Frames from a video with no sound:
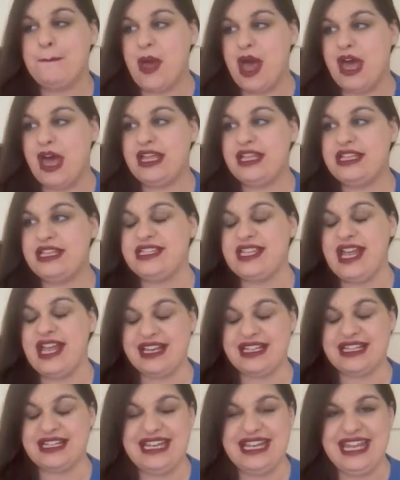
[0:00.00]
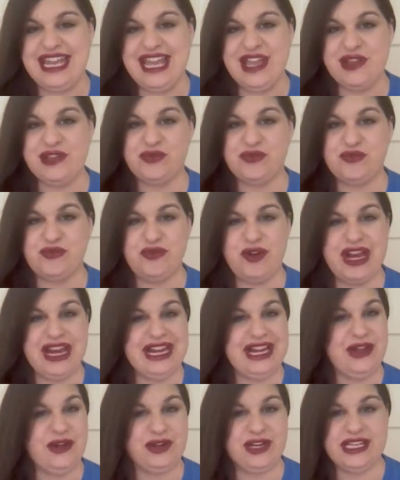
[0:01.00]
But sadly, it's
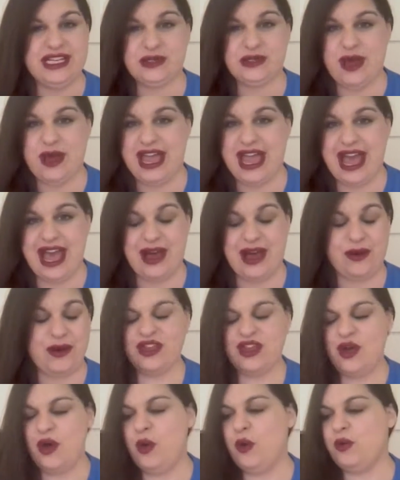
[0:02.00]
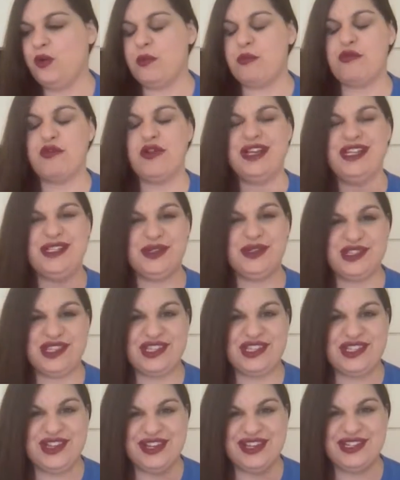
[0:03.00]
really on its way out. All the bristles
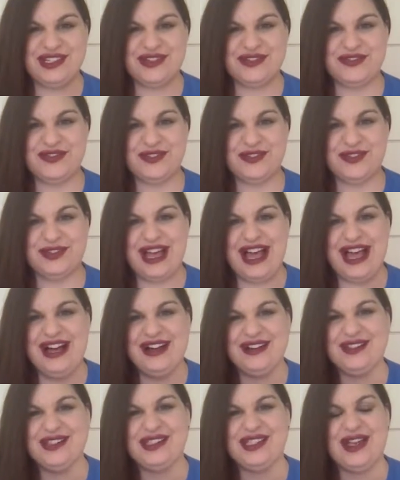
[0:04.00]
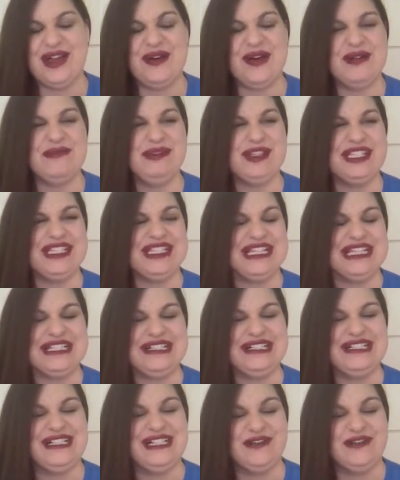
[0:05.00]
are starting to fall out, so I'm just like,
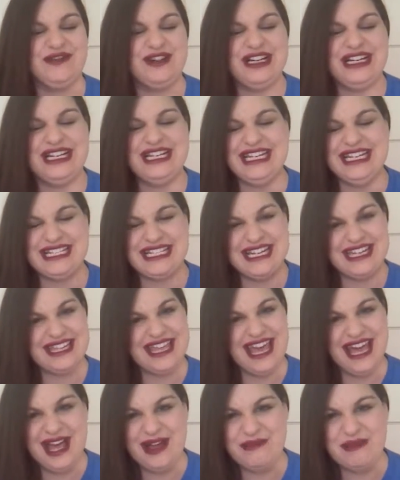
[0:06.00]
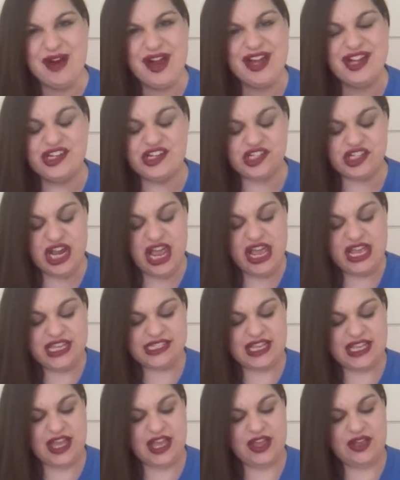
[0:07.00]
oh, I really need need another hairbrush.
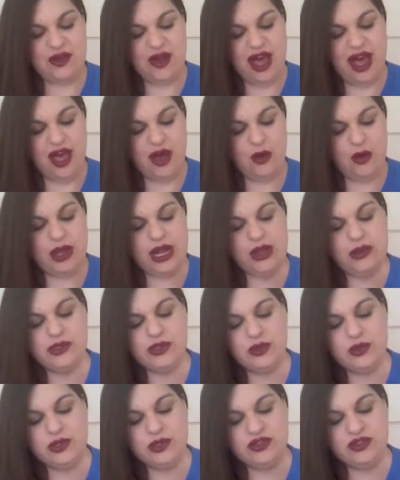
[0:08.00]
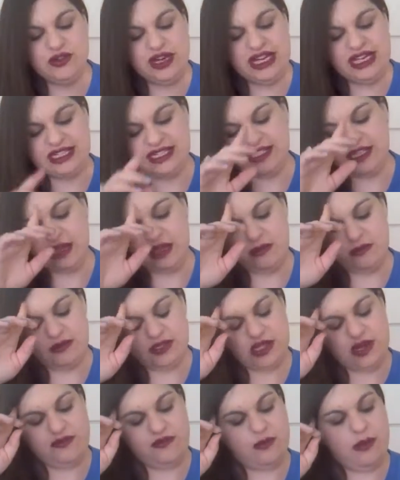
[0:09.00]
So uh, when I was ordering some
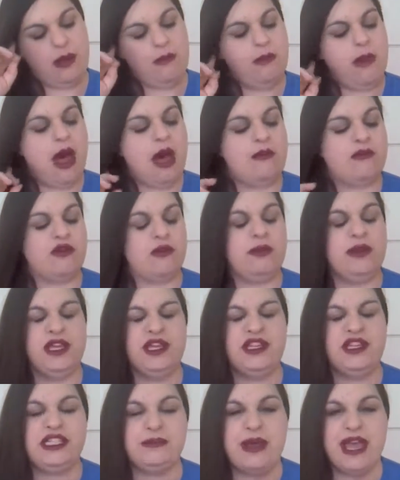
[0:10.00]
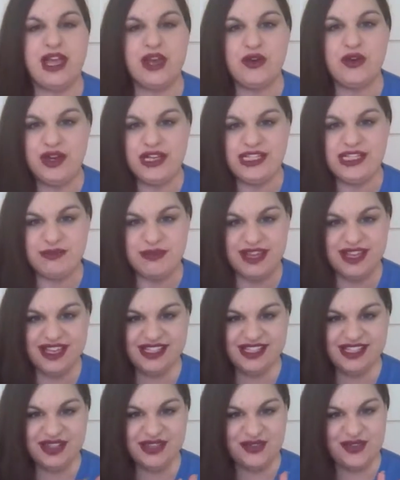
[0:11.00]
stuff for my mum from Beauty Bay at
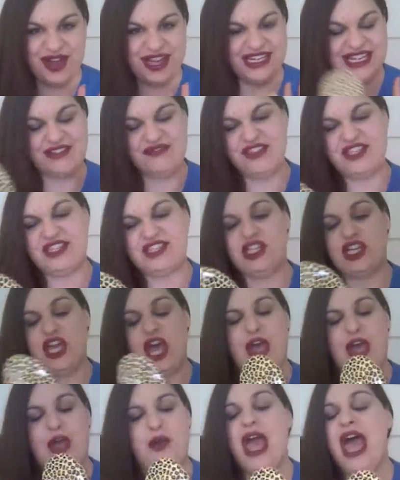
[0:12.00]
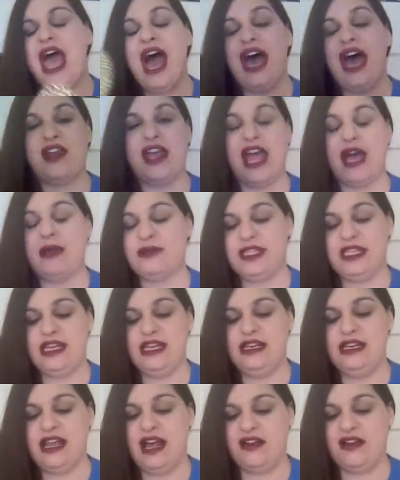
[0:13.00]
Christmas, I thought I'd give this a go and I
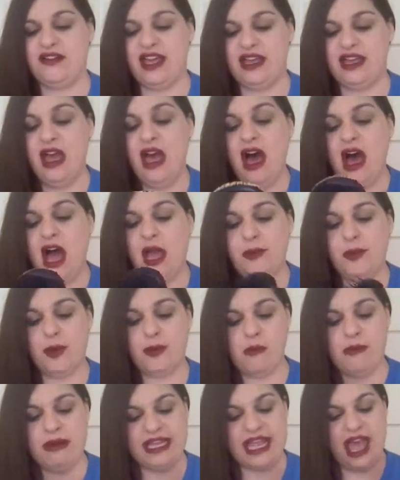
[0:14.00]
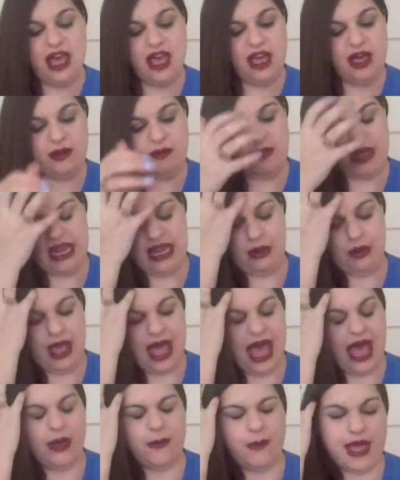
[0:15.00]
absolutely love it. I'd probably get um, a little
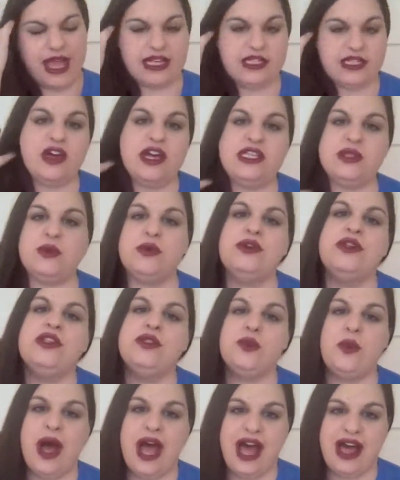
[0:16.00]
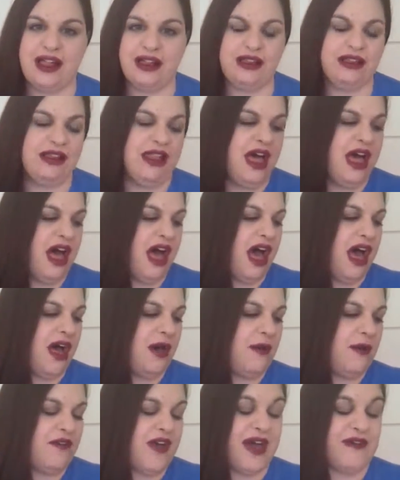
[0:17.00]
handbag size one as well
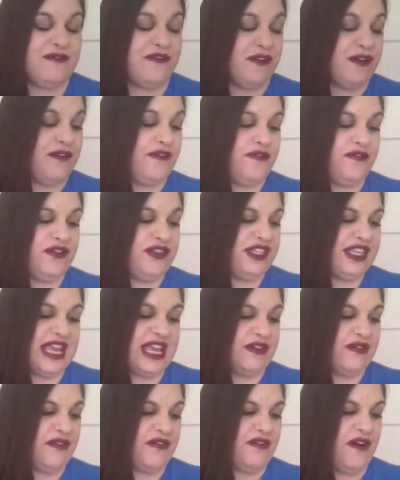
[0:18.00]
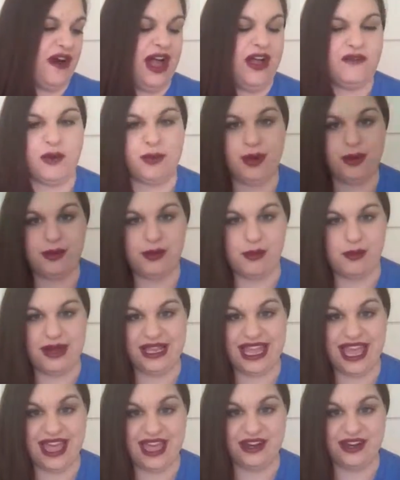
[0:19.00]
um, and for the sake of a five I'll
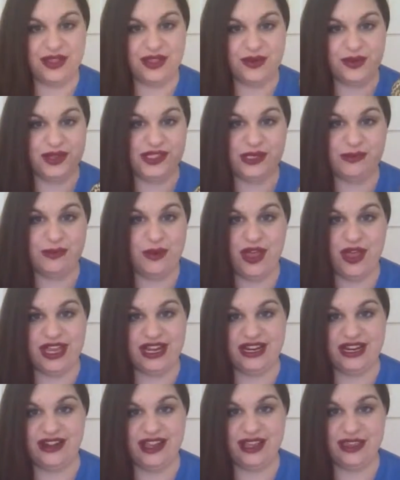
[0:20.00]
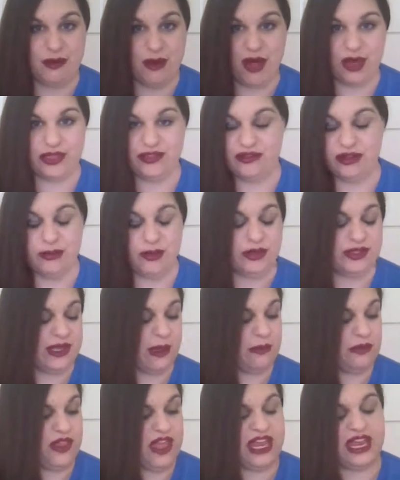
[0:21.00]
probably get another one to put in like the bathroom or
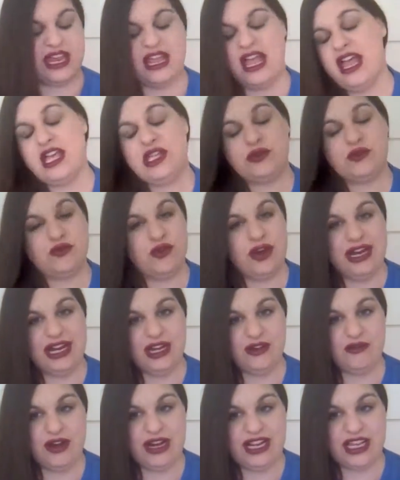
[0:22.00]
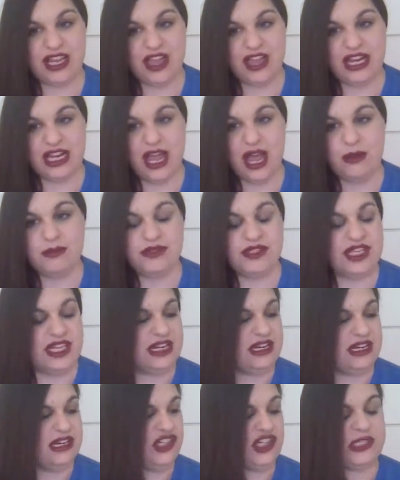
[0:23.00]
something. It's really really good. It comes
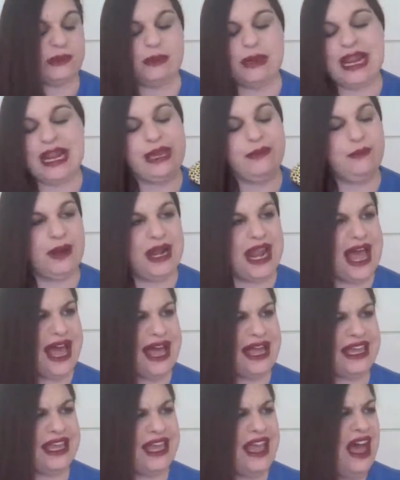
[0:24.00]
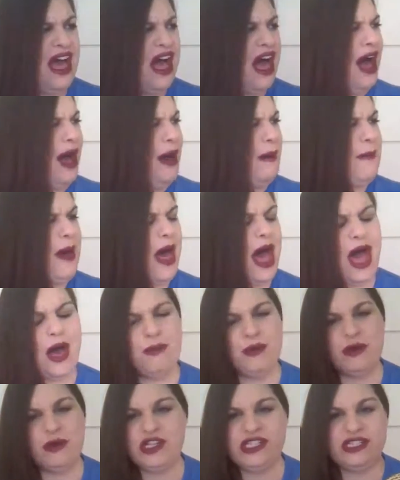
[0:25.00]
in just plain black, uh,
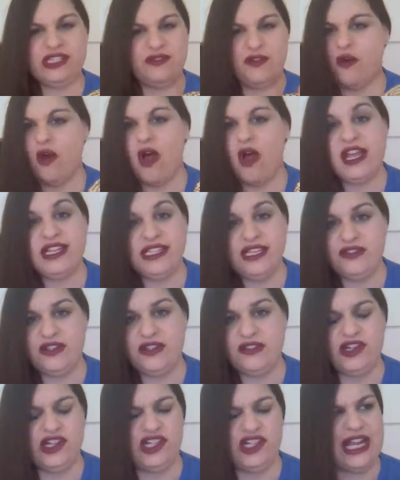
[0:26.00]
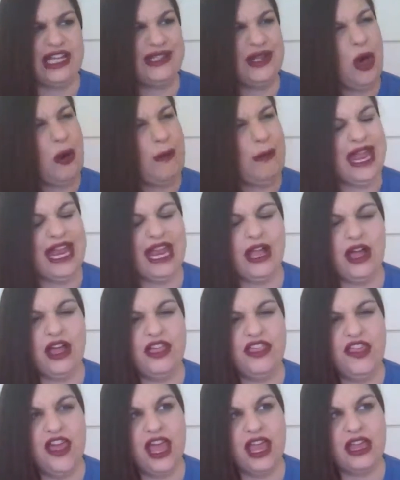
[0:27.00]
purple, just a variety of different shades, hot pink
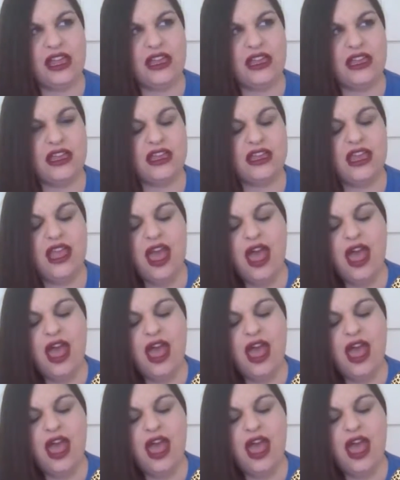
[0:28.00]
I think.